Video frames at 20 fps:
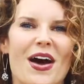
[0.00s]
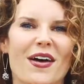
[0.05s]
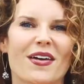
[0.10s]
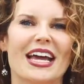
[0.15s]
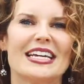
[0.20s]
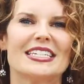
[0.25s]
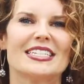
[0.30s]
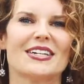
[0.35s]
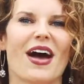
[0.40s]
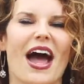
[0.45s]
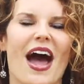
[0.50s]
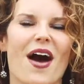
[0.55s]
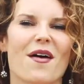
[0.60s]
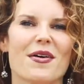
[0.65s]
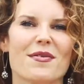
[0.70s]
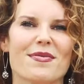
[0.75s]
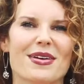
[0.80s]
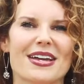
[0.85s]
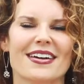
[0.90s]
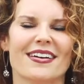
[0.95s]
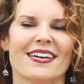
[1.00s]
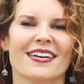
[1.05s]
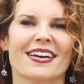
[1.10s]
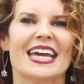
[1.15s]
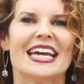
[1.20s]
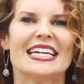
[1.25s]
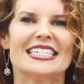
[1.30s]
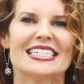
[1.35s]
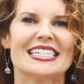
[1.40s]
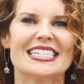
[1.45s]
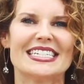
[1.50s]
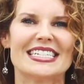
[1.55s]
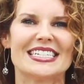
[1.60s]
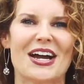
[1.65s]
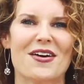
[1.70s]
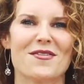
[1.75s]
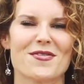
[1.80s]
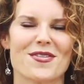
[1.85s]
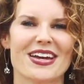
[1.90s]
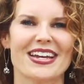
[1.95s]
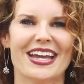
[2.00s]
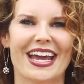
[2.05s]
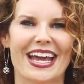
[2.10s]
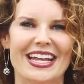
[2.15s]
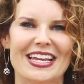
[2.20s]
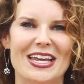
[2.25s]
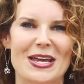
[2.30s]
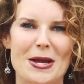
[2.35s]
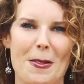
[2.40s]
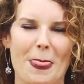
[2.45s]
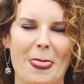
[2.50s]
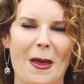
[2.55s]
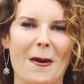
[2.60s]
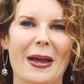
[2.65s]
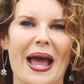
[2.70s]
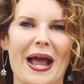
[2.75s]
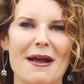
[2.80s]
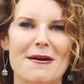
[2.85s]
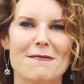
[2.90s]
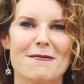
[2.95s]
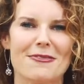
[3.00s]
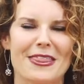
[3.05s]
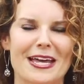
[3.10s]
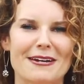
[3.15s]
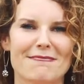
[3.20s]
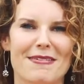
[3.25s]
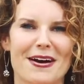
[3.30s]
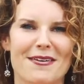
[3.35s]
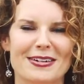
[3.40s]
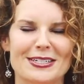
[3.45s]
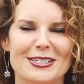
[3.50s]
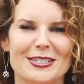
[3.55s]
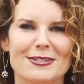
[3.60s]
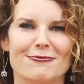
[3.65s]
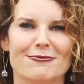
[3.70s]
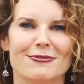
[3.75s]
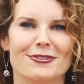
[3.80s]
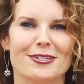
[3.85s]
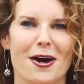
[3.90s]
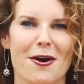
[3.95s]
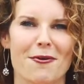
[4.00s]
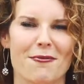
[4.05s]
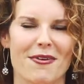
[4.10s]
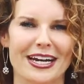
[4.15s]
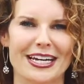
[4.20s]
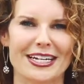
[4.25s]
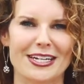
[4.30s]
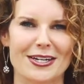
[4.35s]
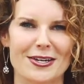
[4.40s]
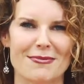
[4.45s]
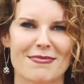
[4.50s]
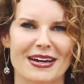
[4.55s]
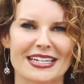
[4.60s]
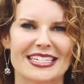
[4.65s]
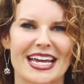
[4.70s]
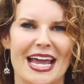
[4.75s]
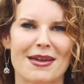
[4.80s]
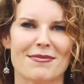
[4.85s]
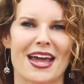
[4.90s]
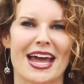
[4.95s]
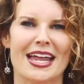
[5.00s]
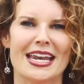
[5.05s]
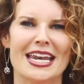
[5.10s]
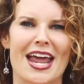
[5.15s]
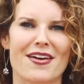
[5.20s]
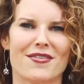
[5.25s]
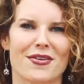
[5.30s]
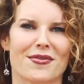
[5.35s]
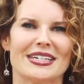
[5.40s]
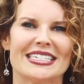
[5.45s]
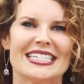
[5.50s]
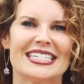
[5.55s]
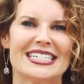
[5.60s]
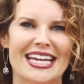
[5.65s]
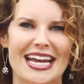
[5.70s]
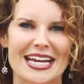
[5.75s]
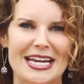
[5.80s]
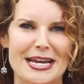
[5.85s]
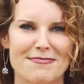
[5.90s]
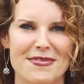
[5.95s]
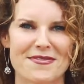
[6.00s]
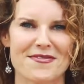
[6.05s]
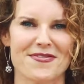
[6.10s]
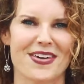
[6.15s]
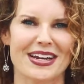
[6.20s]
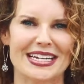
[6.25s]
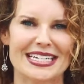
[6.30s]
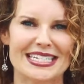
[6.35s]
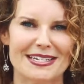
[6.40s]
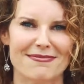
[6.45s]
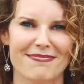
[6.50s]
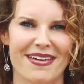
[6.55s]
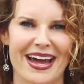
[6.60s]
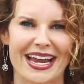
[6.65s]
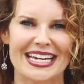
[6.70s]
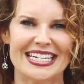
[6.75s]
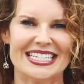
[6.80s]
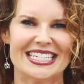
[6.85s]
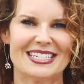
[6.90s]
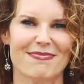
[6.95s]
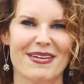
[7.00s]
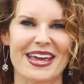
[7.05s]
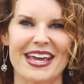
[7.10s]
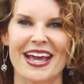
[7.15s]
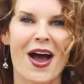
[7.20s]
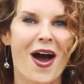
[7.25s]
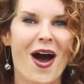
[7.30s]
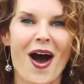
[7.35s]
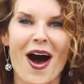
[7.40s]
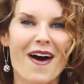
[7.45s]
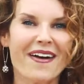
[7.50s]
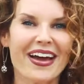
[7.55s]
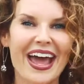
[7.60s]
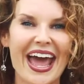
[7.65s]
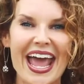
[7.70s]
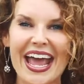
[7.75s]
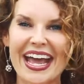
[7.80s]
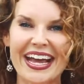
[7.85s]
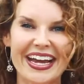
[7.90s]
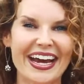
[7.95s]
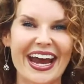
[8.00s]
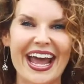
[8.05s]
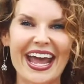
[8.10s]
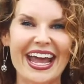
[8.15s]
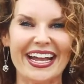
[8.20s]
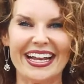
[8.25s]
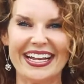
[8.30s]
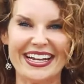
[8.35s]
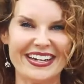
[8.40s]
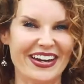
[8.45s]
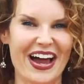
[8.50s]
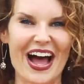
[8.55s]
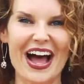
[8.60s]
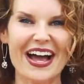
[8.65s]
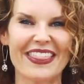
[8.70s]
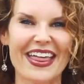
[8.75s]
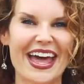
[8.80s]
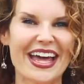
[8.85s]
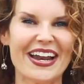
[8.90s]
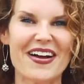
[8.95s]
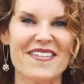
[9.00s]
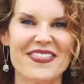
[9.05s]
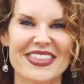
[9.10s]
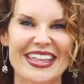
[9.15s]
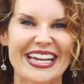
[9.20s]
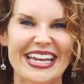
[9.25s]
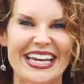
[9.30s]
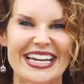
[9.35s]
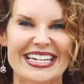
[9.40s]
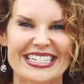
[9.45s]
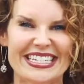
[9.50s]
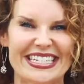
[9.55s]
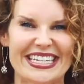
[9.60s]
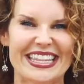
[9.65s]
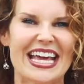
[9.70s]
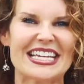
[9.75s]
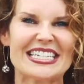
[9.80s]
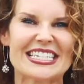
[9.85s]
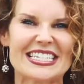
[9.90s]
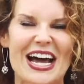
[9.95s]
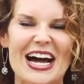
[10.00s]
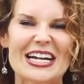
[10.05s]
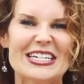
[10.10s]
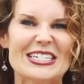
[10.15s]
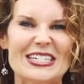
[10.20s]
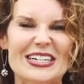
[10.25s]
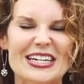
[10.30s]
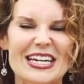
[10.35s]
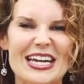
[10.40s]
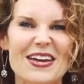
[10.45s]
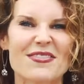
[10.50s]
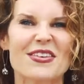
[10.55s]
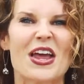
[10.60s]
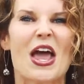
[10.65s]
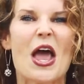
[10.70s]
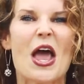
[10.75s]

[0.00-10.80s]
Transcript: Okay, so how are we going to discover it in you? Okay, think about what you don't want to do. You might say, Amy, I never want to stand up in front of somebody and speak. Okay, great. Knock that off the list. That's not your gift.